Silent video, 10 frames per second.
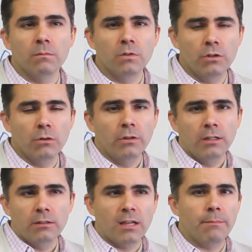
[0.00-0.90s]

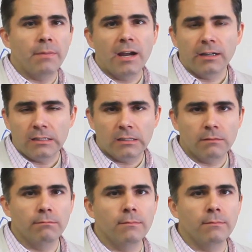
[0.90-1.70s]
zoning, setbacks,